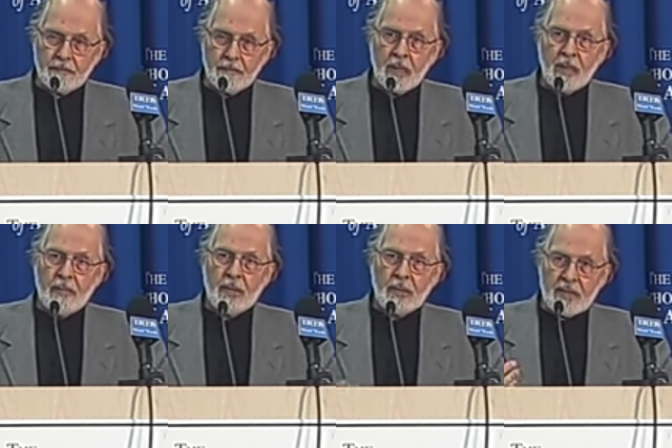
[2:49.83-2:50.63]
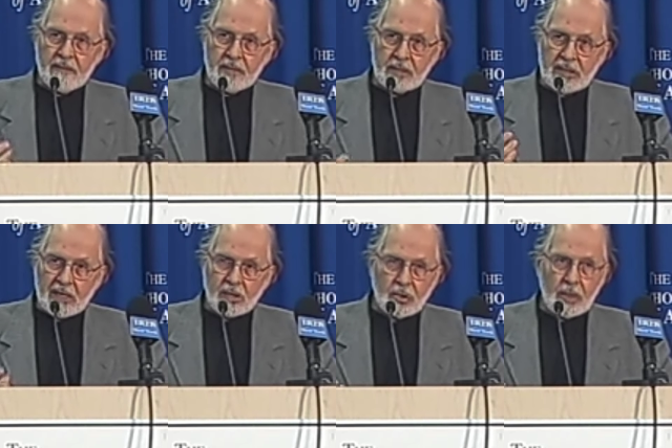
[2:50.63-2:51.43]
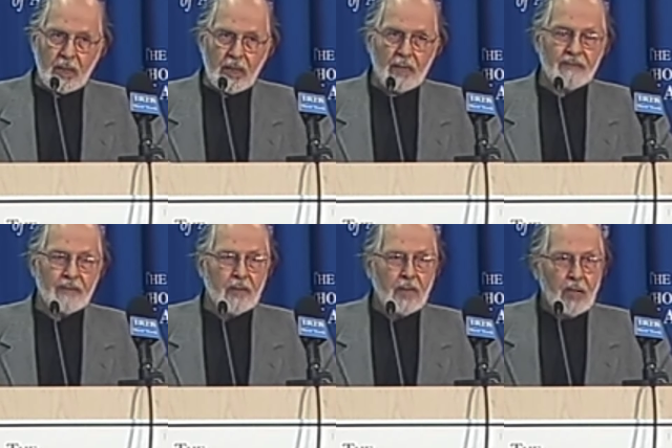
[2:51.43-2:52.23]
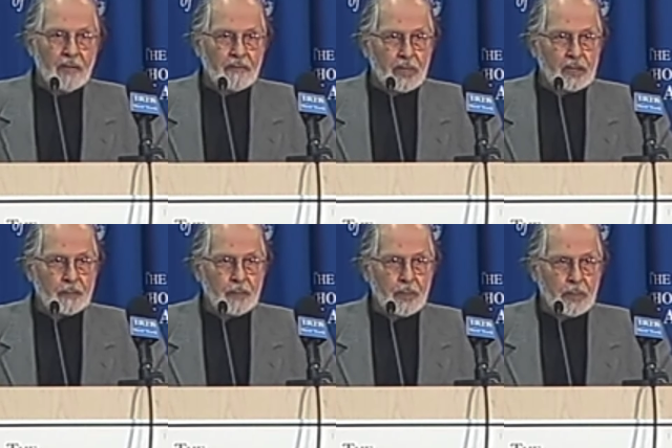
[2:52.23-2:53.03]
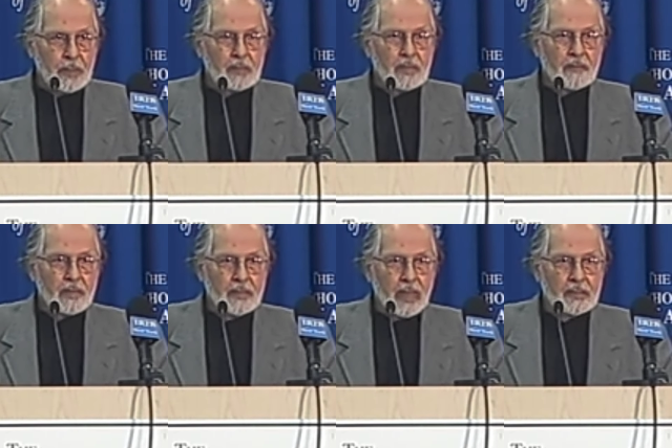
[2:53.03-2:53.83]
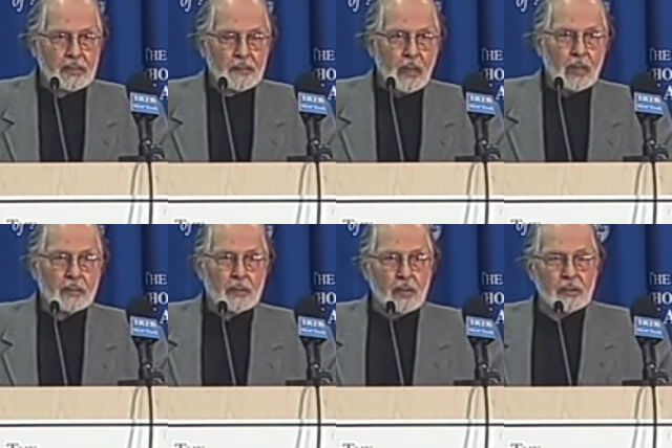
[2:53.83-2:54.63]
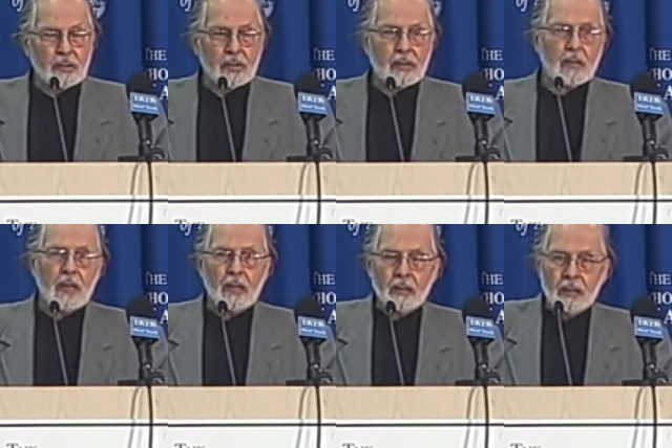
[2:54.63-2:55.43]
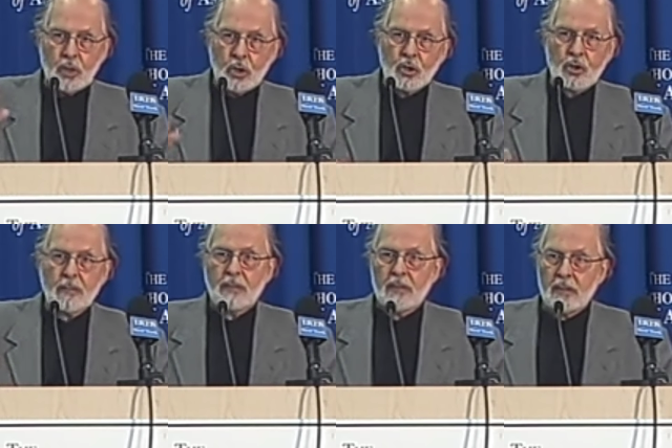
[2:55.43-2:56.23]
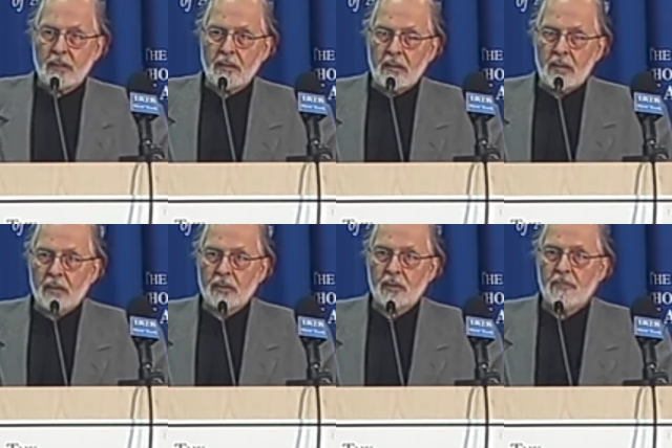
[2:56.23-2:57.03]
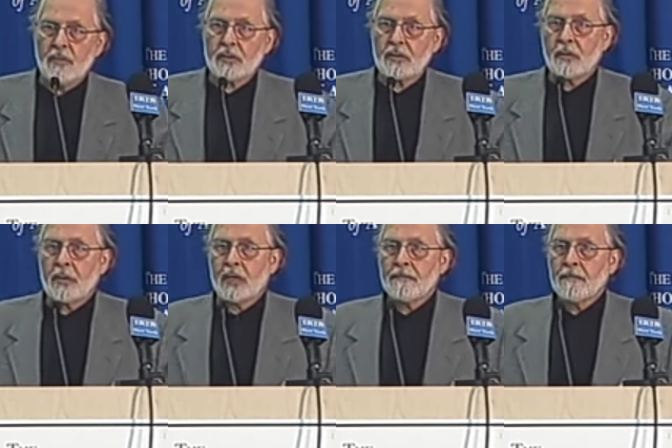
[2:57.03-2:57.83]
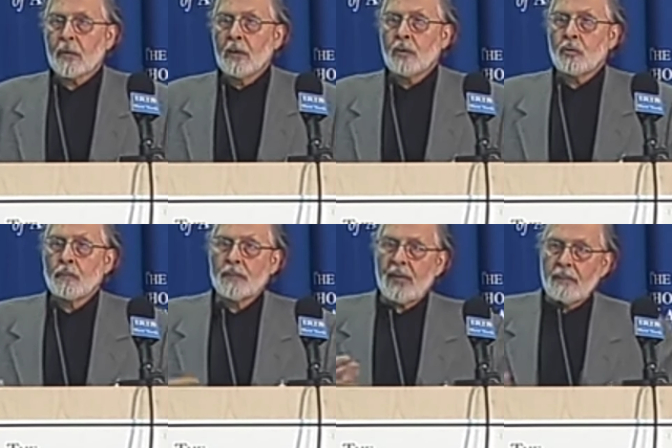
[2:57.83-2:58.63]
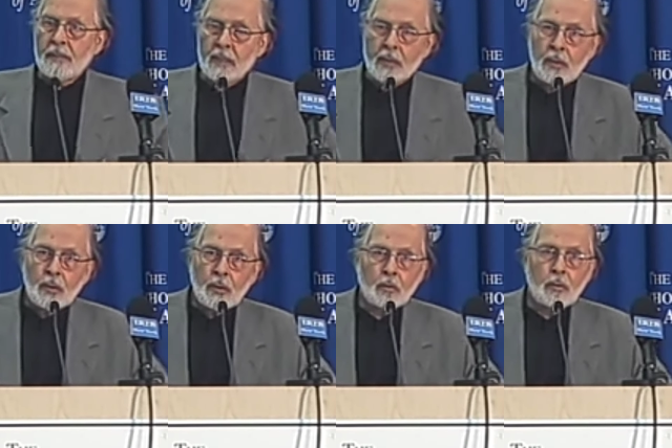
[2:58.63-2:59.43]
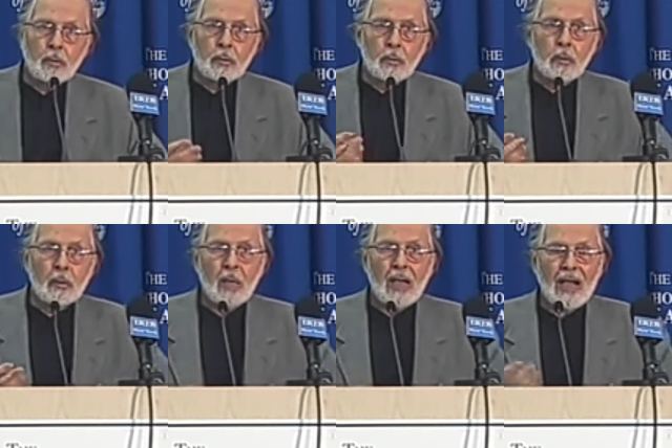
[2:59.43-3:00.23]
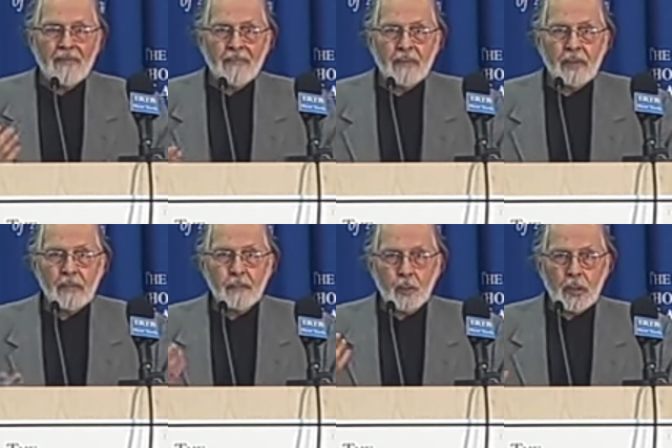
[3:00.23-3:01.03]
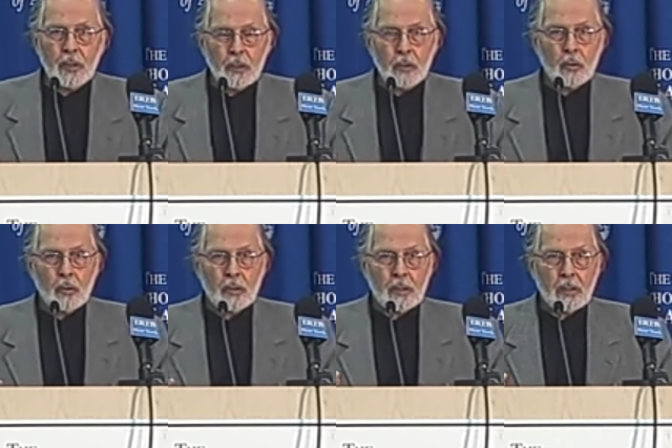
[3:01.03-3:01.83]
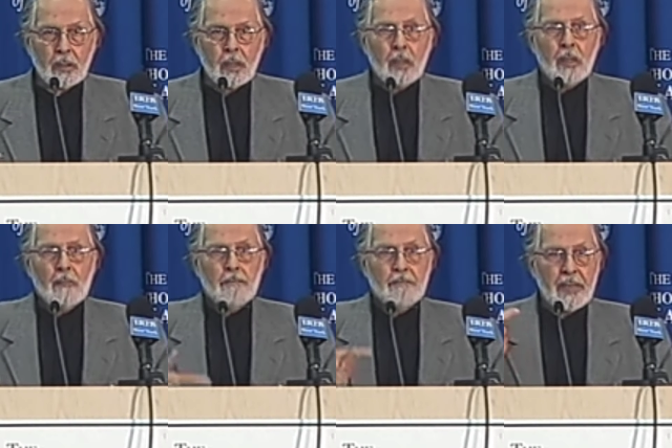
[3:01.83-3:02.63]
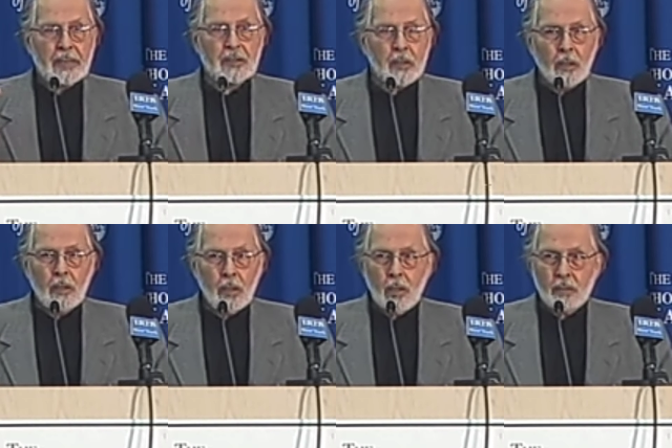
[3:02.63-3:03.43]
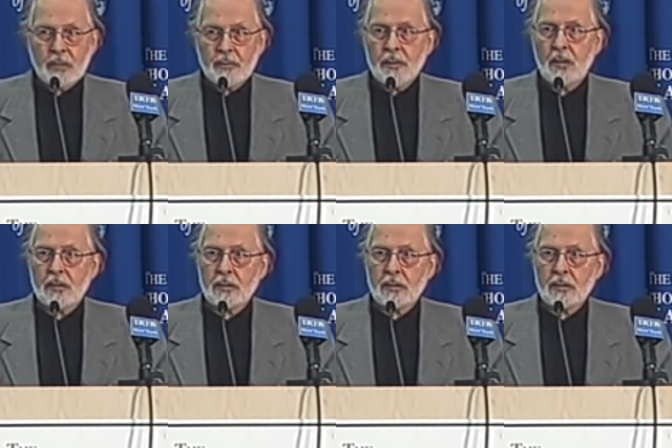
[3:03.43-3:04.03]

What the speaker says: because after a century and a half of the experience of the Tanzimat, laws in Iran, in Egypt, and India, and so forth and so on, to be able to have a political order based on laws, because